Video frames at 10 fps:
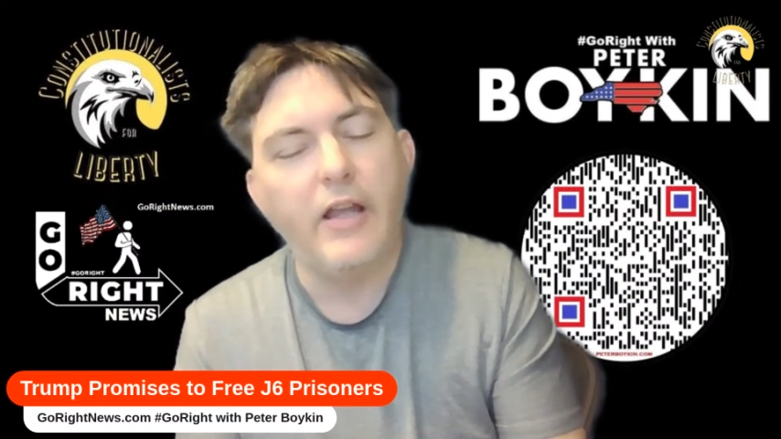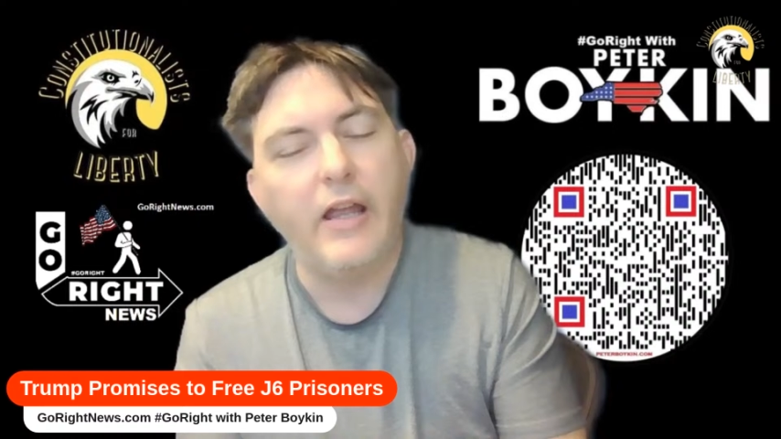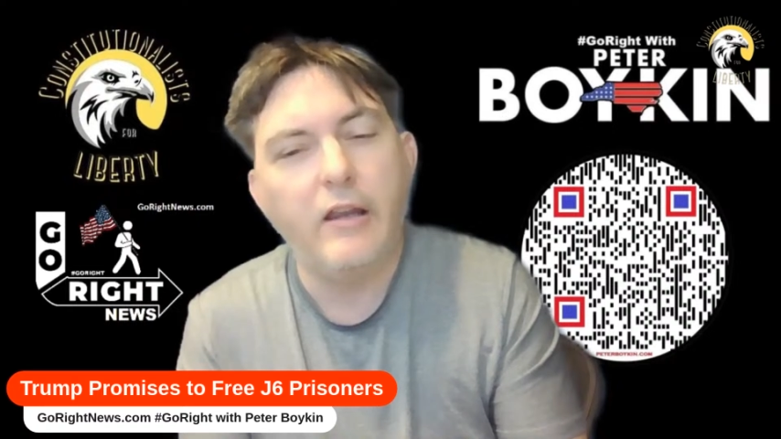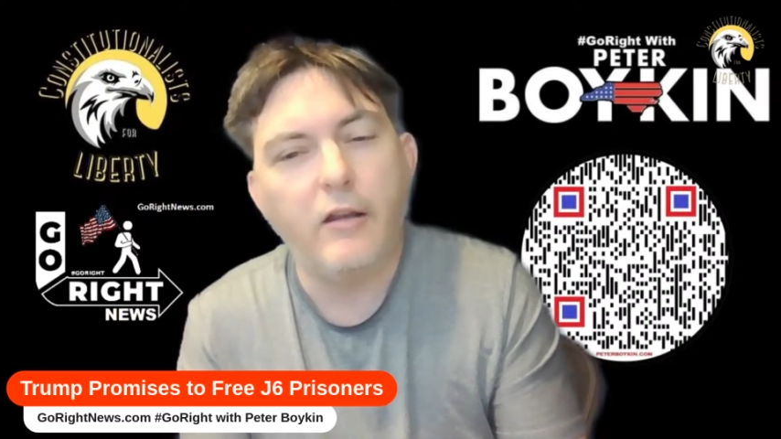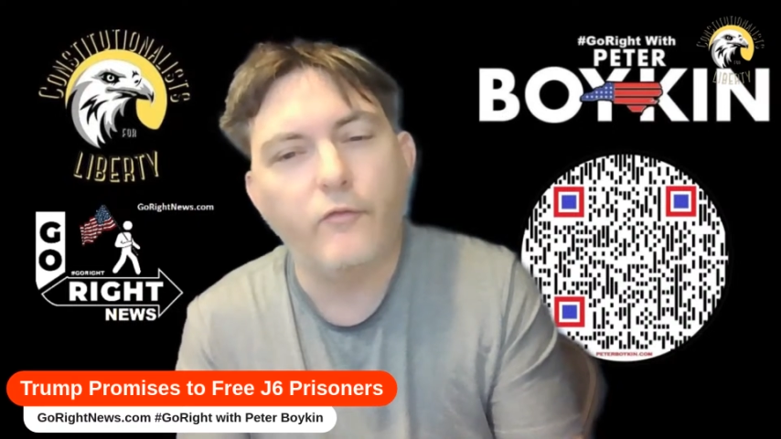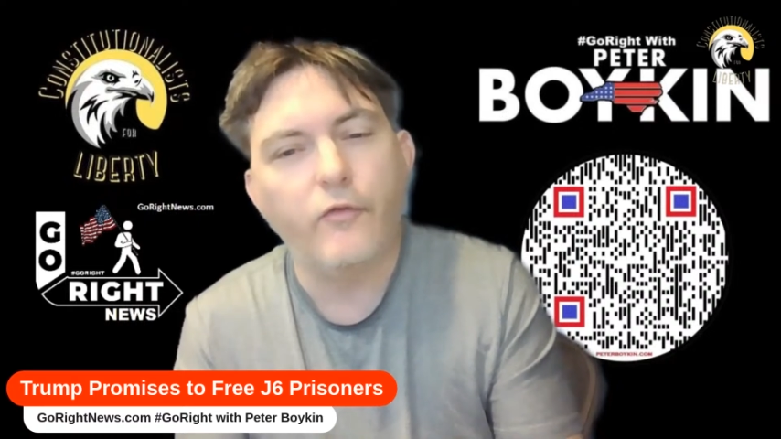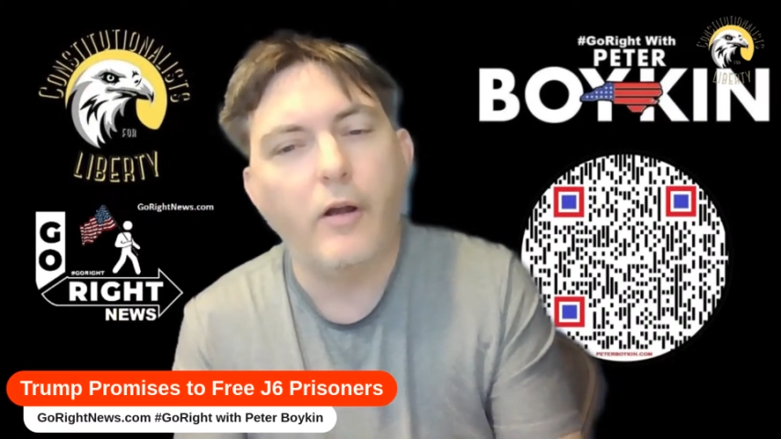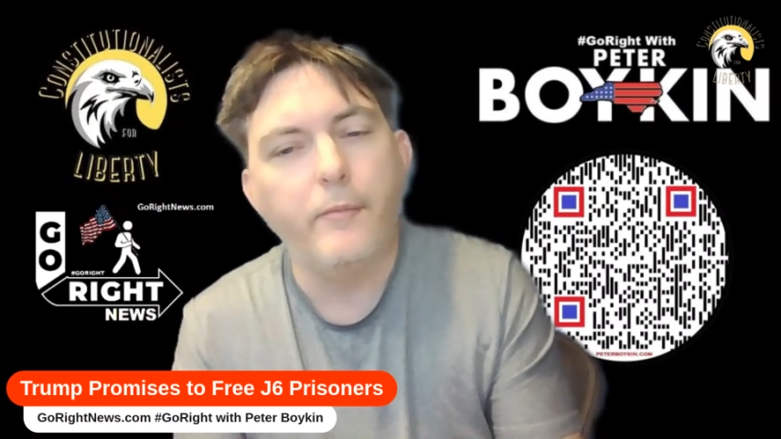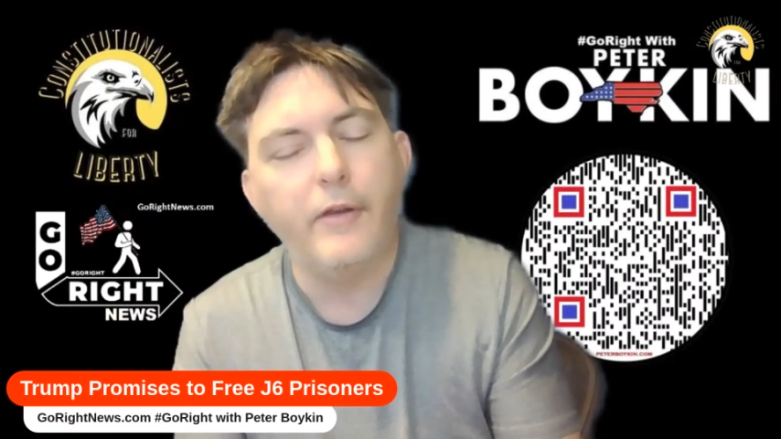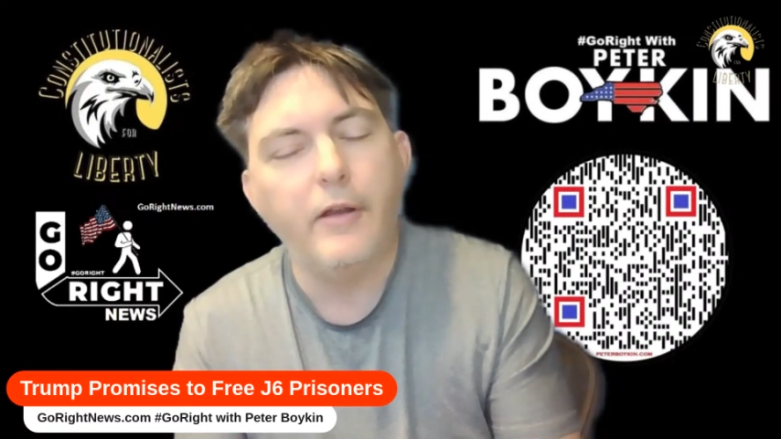taken
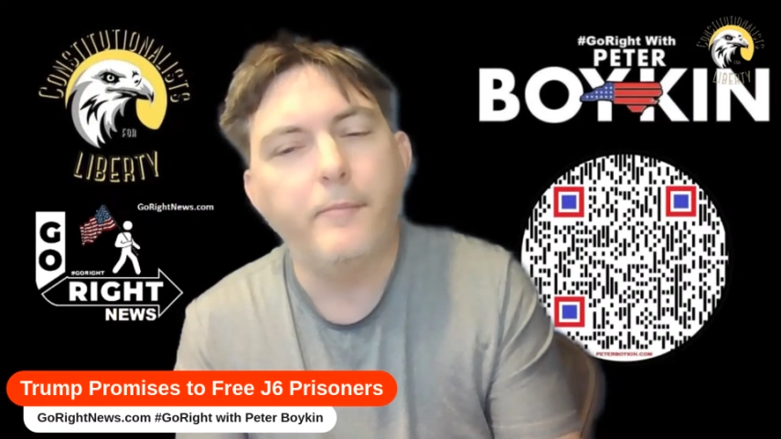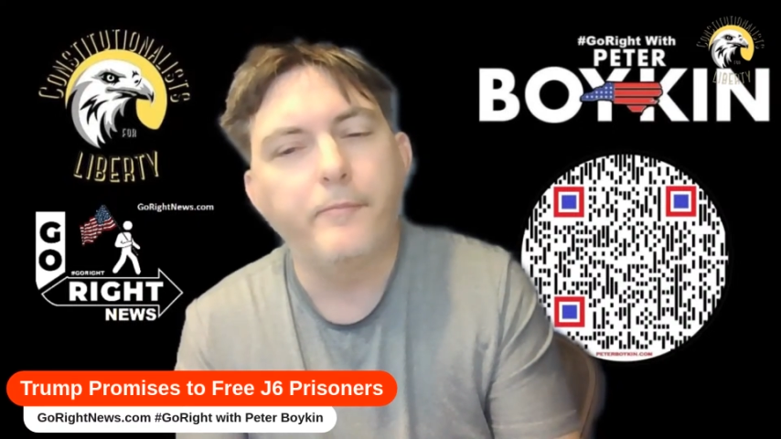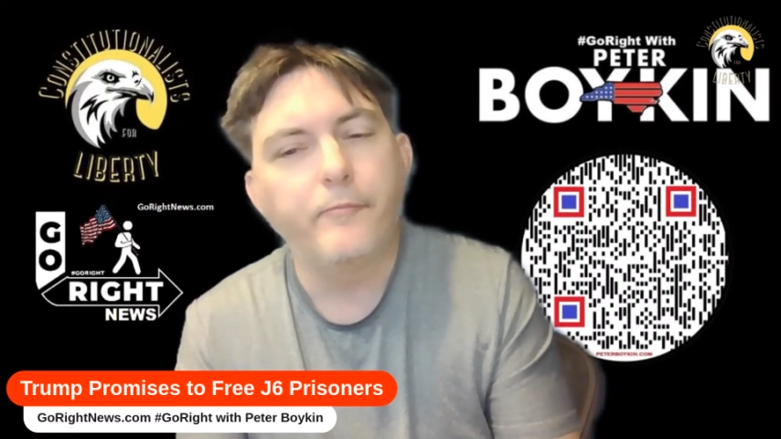from them